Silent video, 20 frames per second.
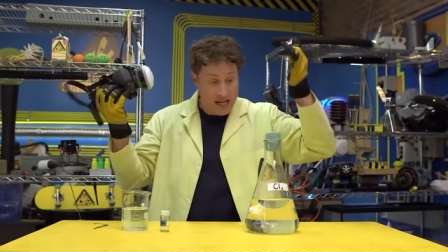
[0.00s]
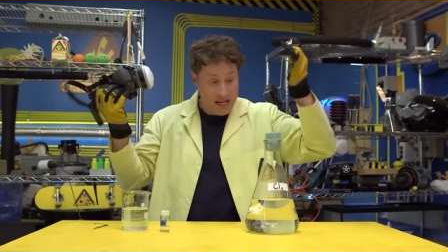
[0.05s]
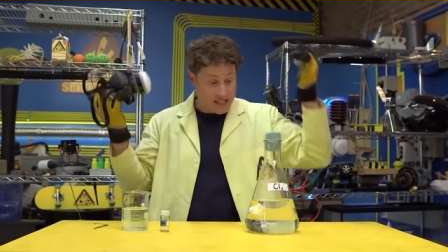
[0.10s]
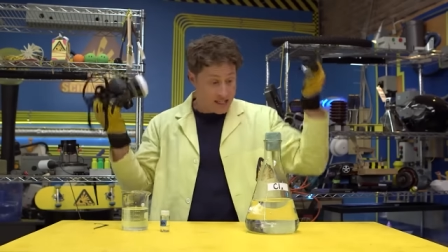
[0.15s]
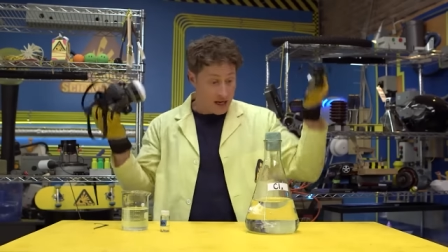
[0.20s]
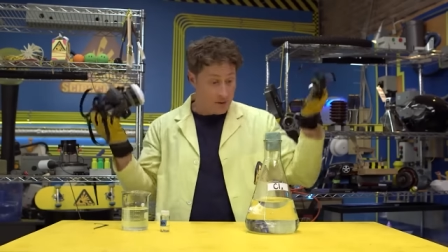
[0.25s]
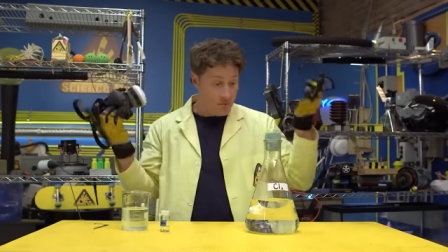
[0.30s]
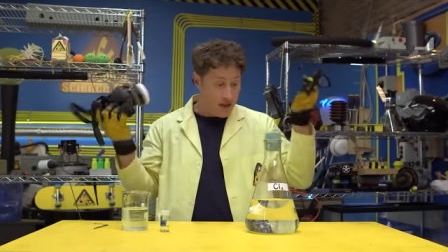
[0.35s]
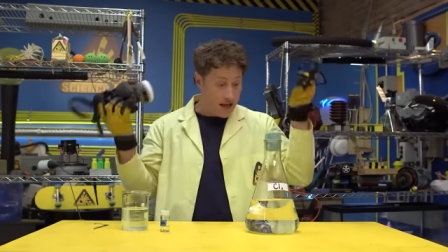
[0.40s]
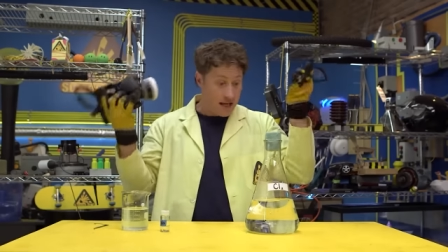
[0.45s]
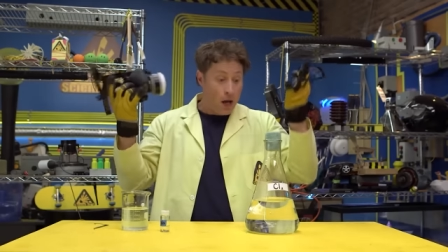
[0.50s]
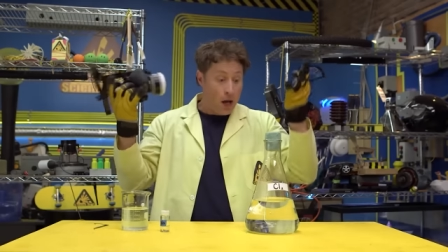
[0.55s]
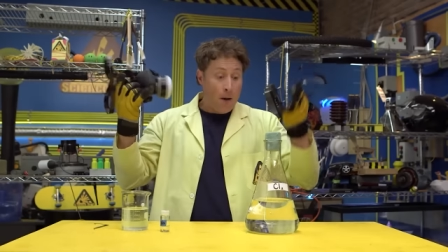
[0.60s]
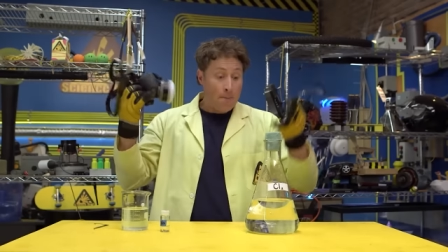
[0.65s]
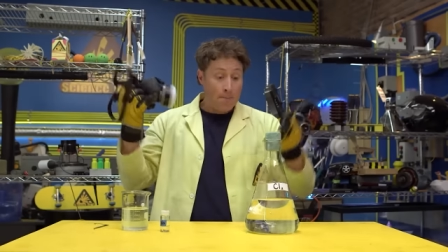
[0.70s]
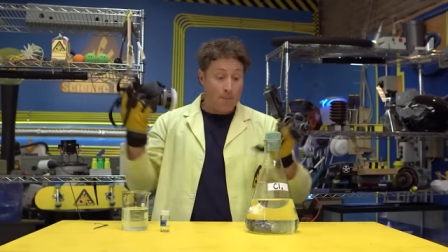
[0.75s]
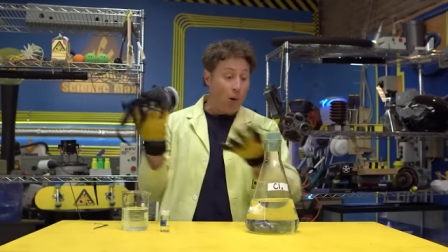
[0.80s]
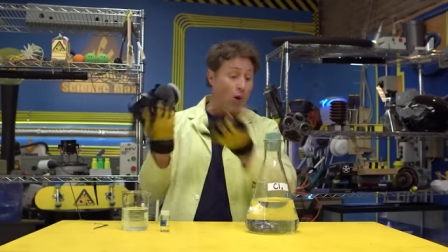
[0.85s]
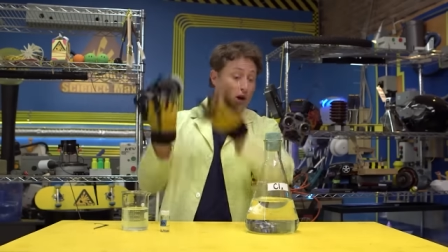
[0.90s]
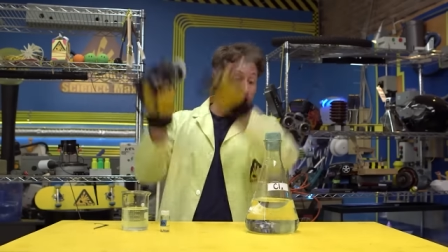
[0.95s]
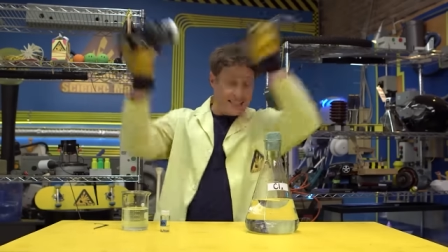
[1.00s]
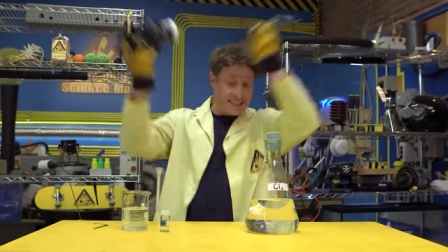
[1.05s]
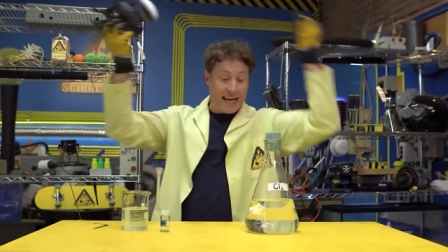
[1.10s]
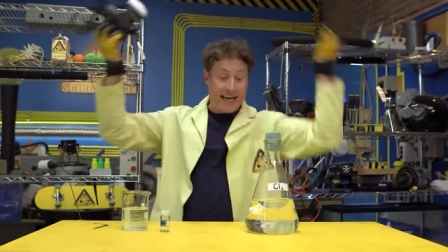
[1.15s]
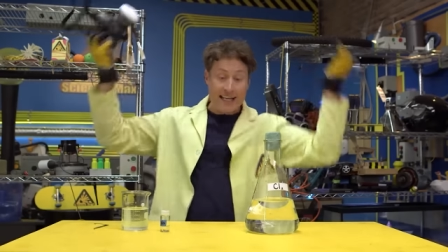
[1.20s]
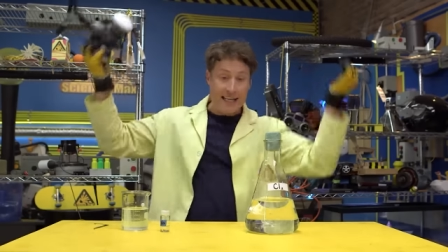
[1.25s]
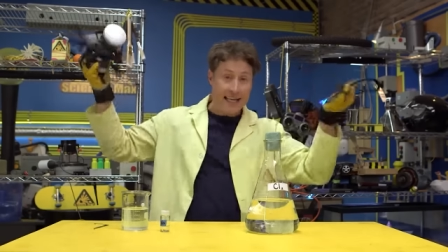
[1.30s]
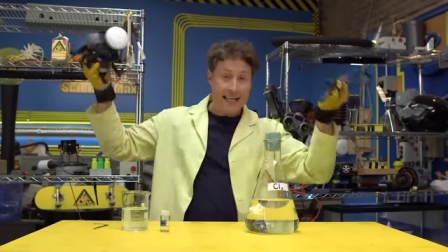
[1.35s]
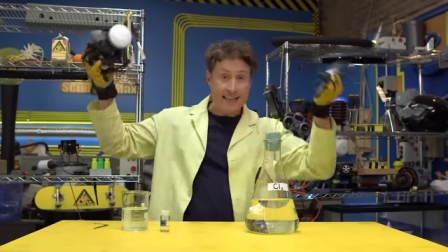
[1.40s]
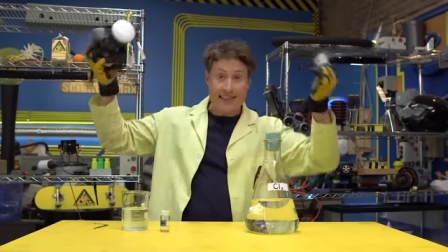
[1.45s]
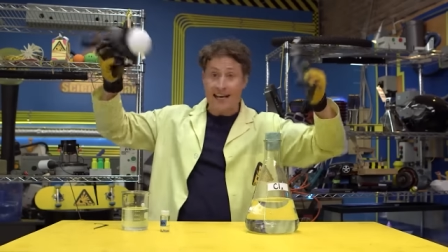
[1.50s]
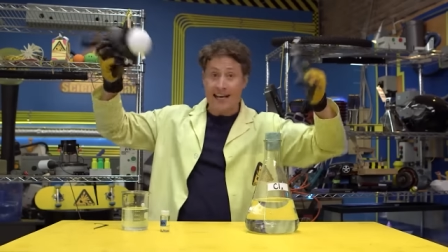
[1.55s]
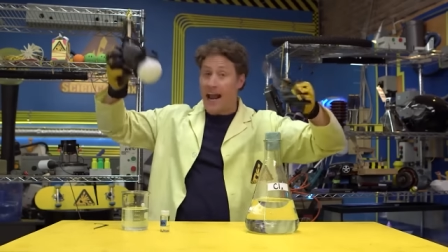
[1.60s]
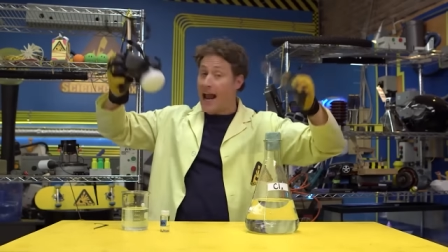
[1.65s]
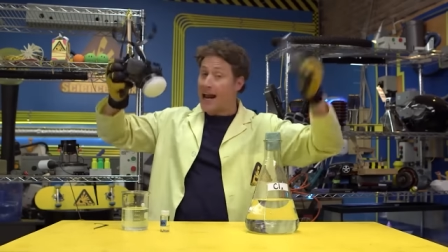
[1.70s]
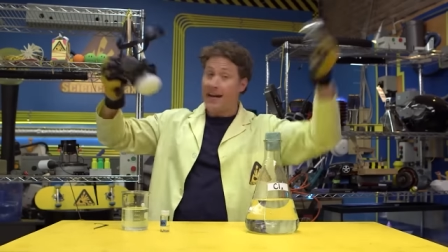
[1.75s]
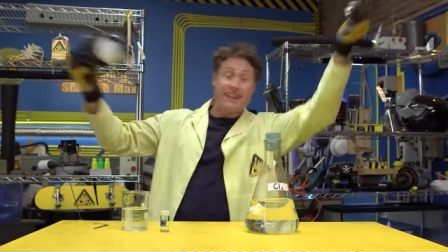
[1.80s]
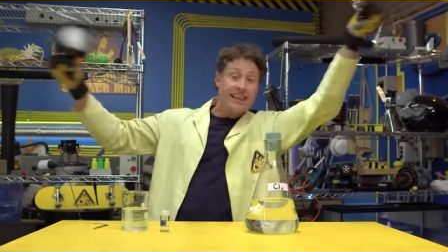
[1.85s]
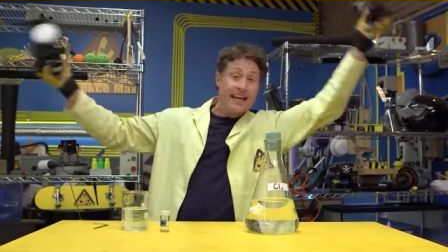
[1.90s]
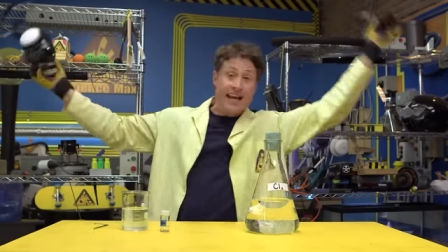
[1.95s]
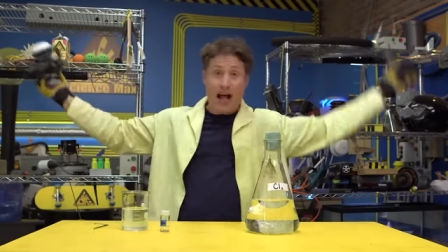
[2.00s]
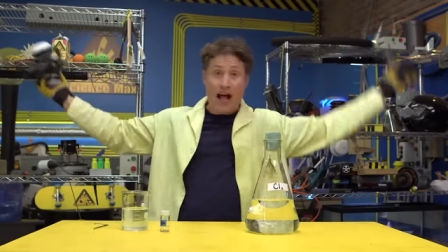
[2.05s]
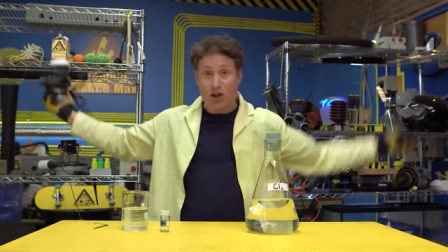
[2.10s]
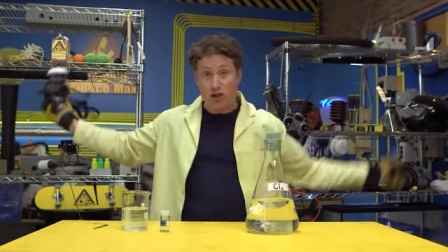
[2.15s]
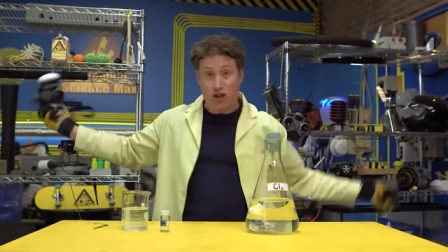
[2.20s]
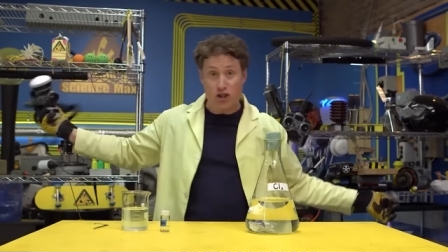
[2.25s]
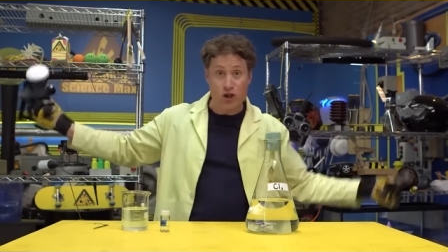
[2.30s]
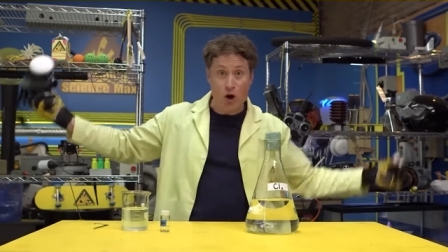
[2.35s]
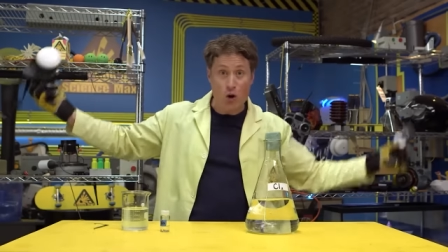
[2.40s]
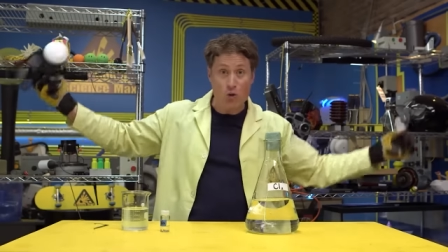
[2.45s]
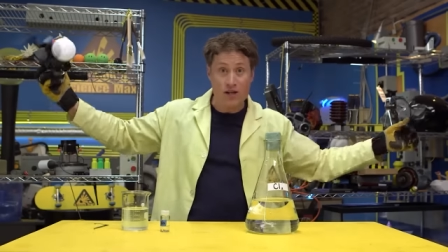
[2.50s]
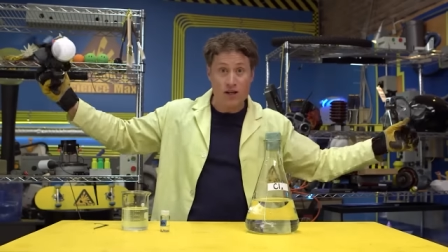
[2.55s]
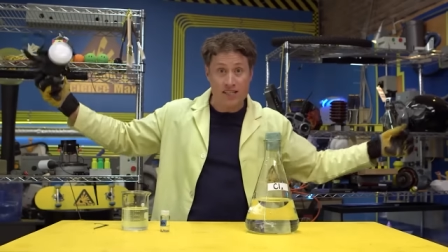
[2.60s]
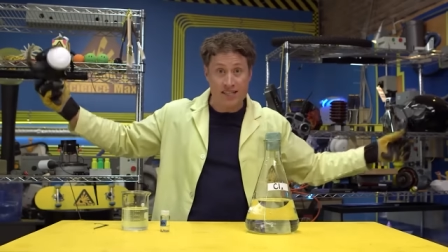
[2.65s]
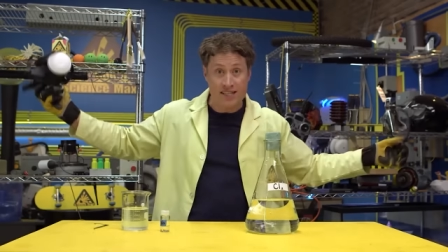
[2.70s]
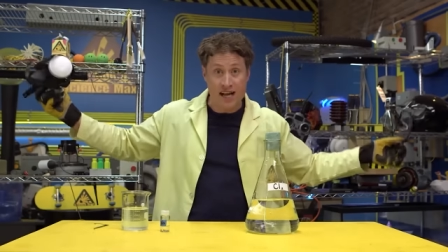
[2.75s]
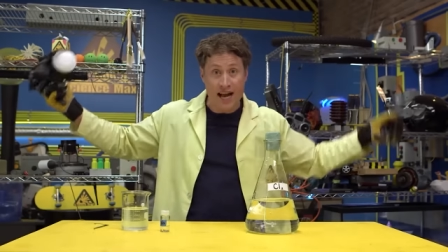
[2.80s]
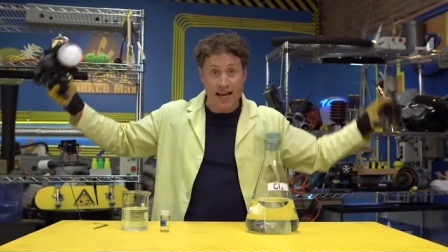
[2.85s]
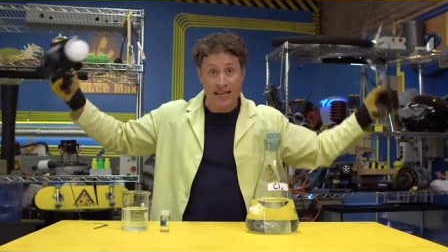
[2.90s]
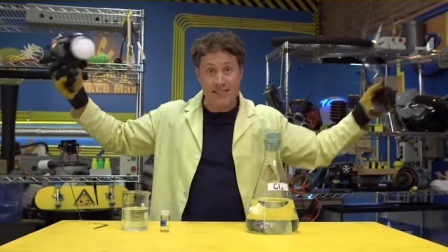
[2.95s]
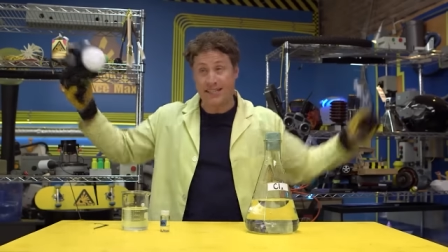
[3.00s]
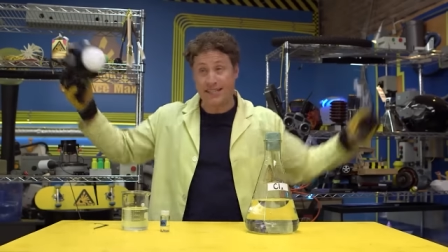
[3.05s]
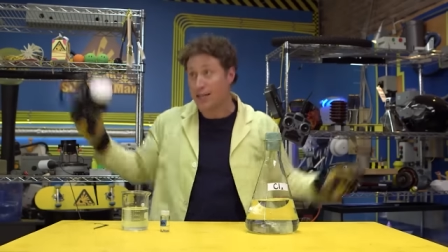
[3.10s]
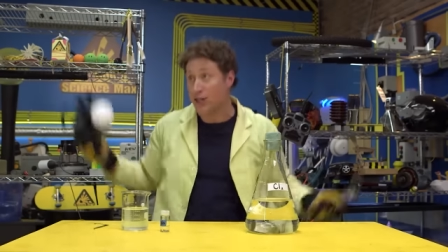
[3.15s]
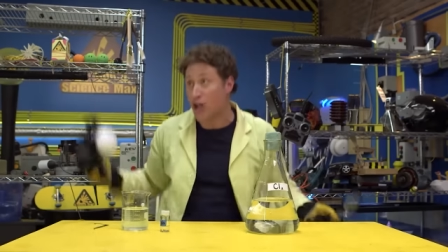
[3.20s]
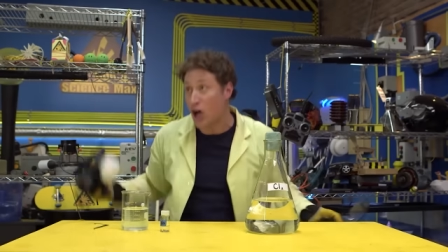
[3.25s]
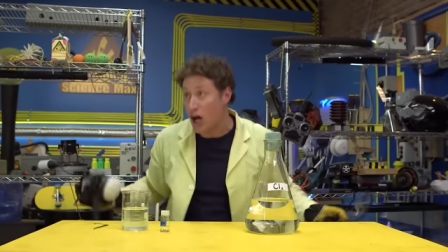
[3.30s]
Something more deadly than anything else known to science that